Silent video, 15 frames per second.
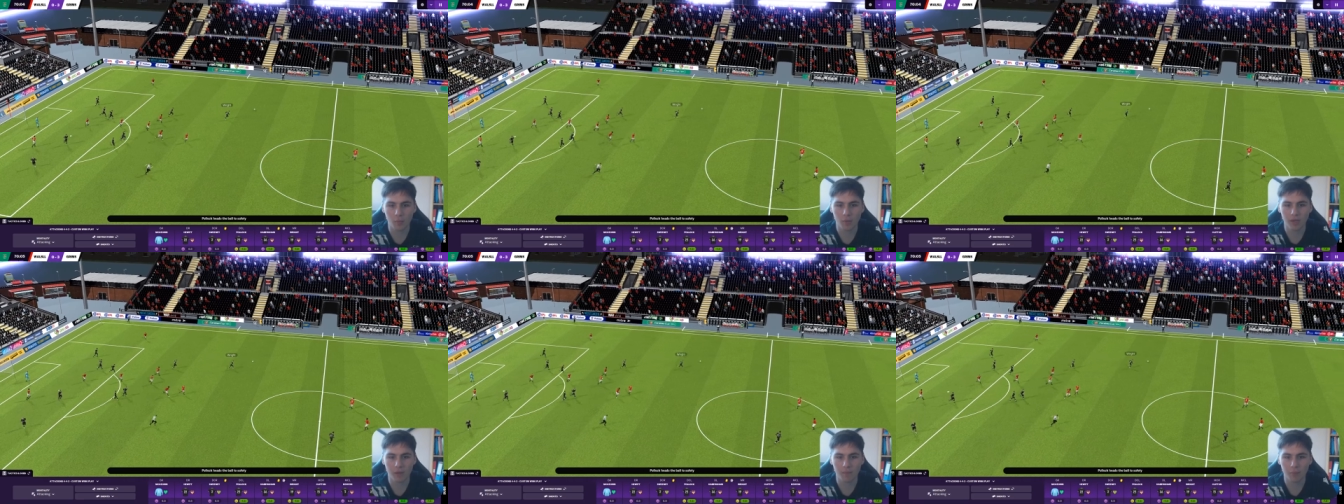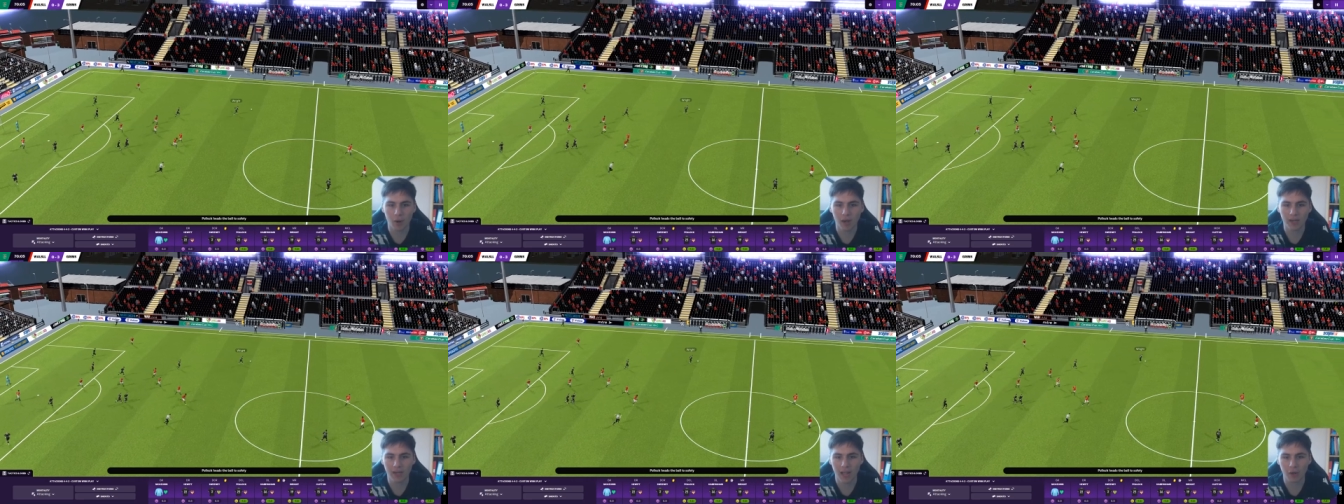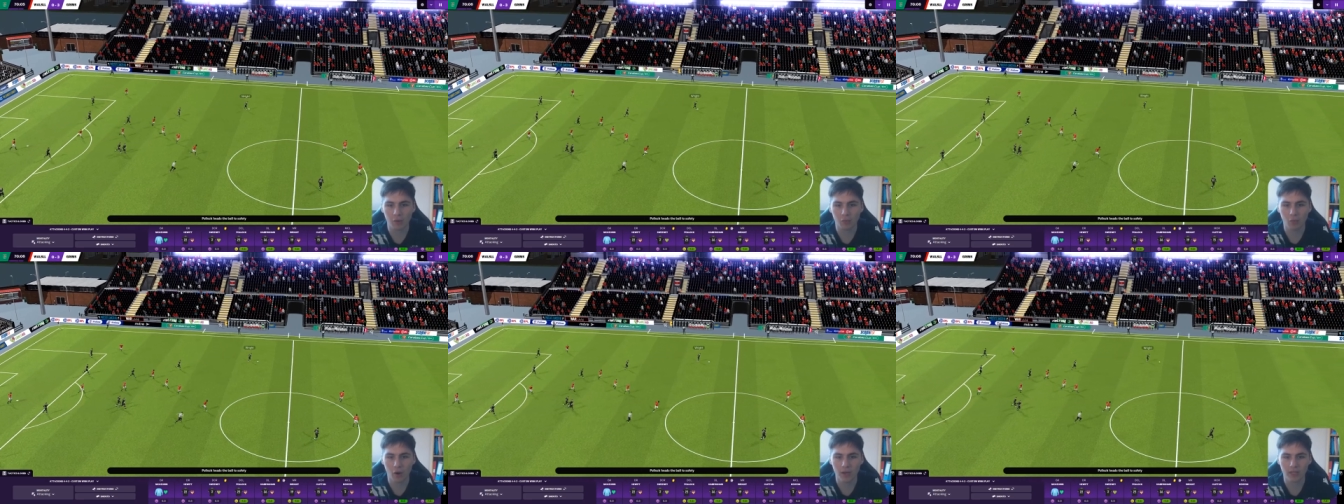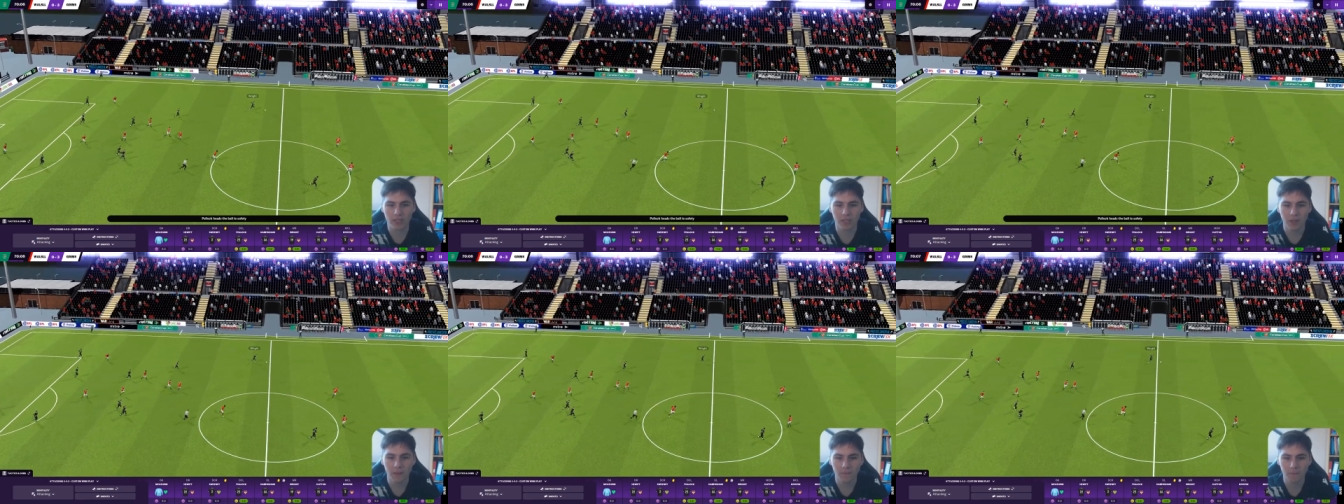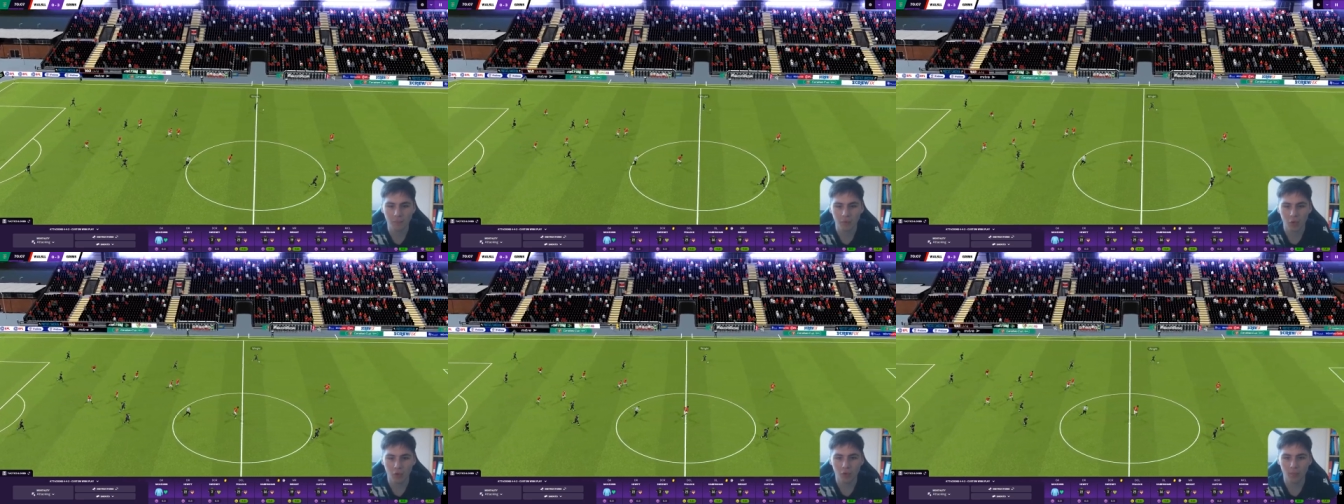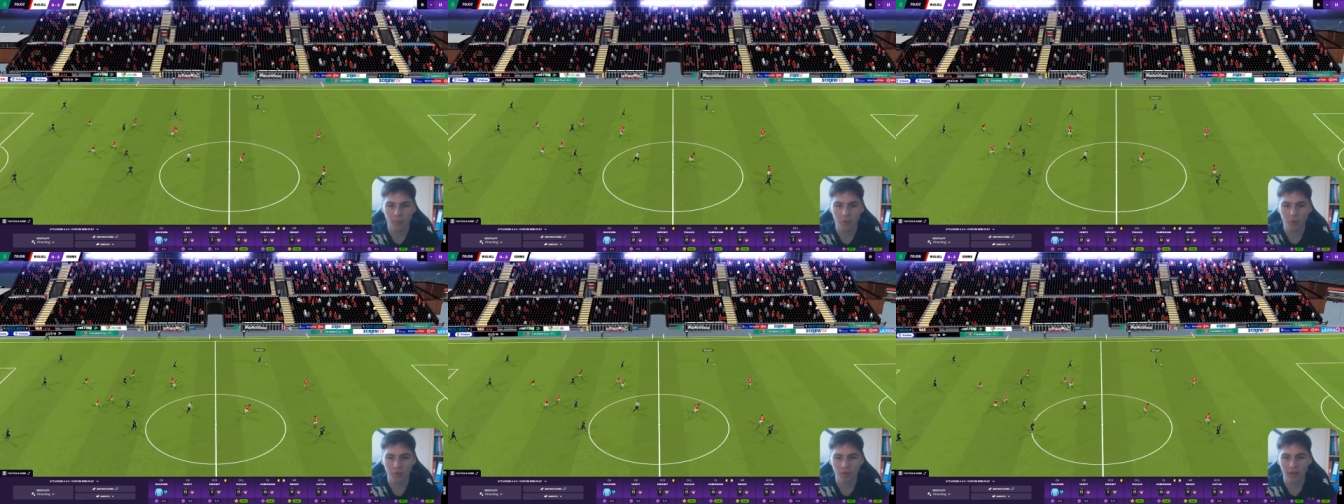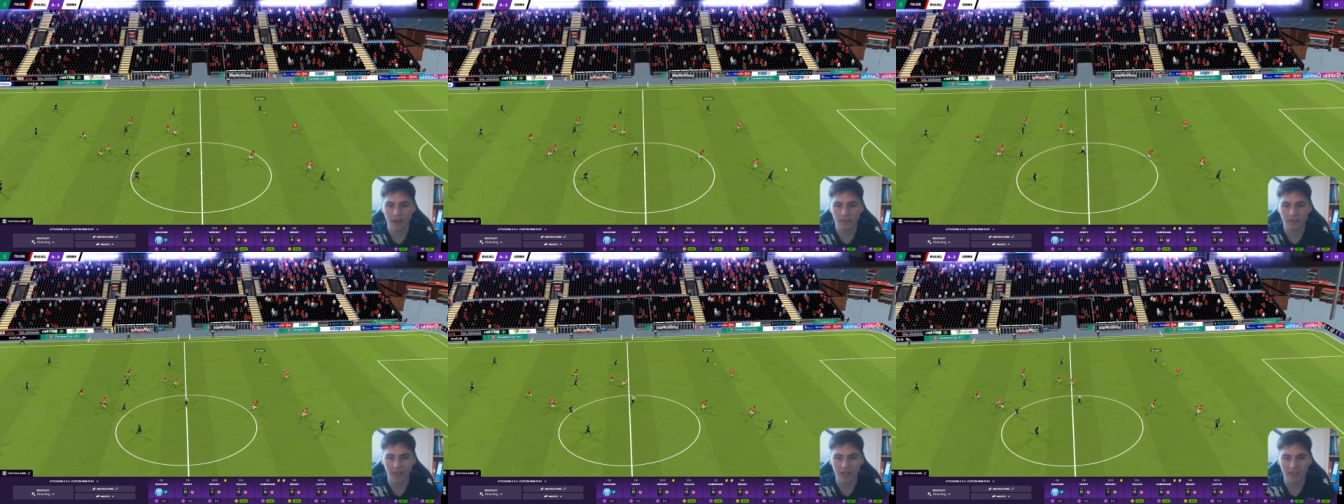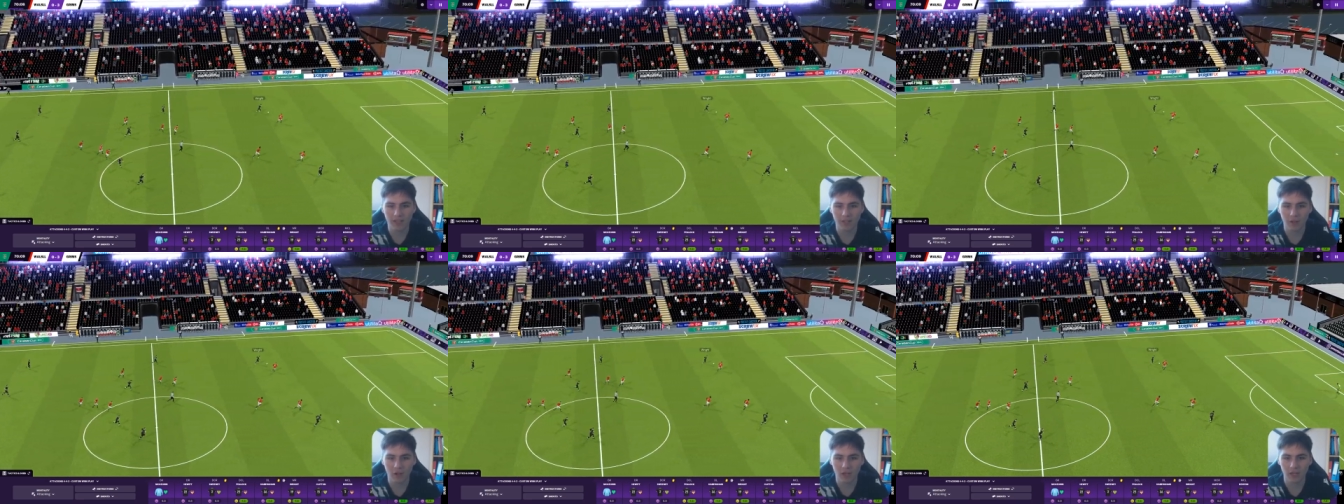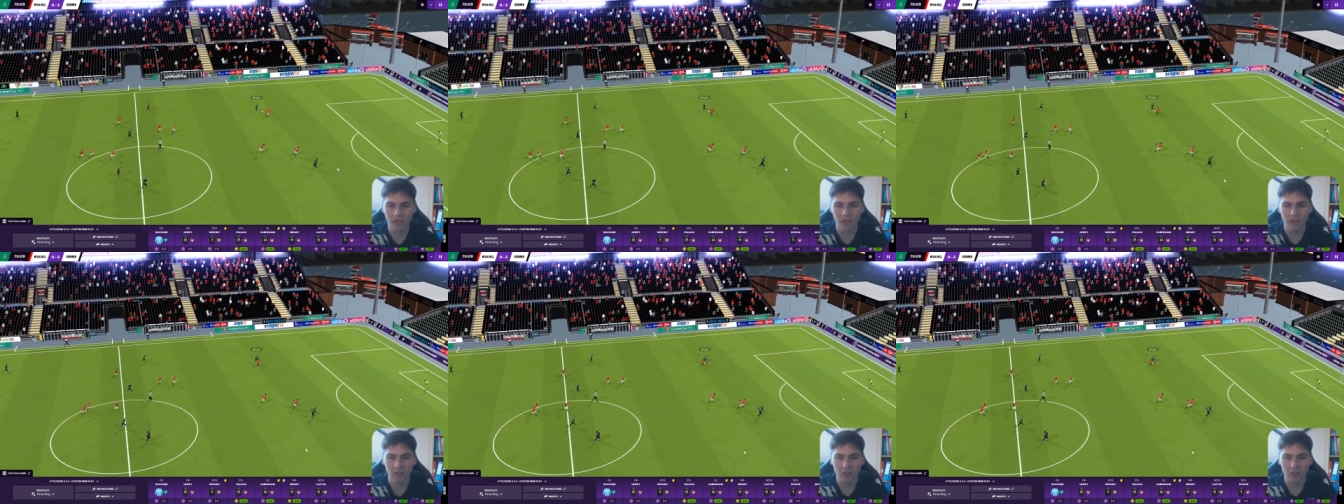We can break now, Wright on the ball on the left hand side.